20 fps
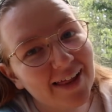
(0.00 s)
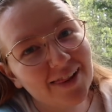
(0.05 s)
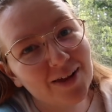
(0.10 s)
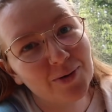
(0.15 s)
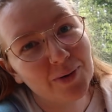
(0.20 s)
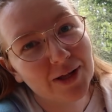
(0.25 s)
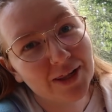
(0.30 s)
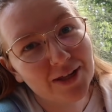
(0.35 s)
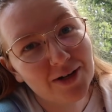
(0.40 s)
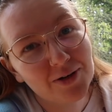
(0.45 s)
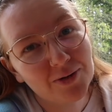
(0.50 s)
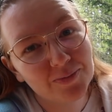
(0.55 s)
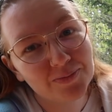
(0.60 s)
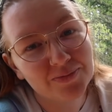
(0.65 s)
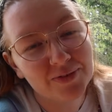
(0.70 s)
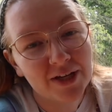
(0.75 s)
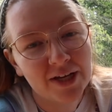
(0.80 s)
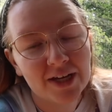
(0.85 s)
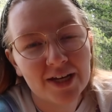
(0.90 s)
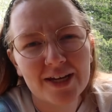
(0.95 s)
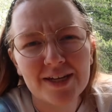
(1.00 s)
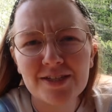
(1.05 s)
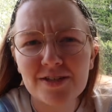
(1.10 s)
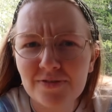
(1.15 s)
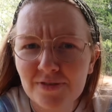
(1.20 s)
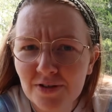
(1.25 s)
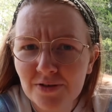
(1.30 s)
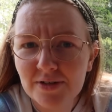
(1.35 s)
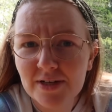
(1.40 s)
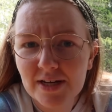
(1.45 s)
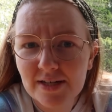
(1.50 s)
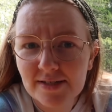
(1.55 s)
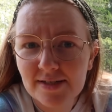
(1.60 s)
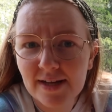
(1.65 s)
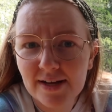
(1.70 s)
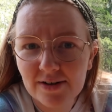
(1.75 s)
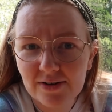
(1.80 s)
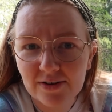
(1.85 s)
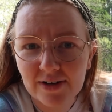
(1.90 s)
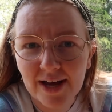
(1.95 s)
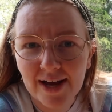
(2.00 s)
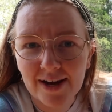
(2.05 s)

Hello, hello. It's a few days later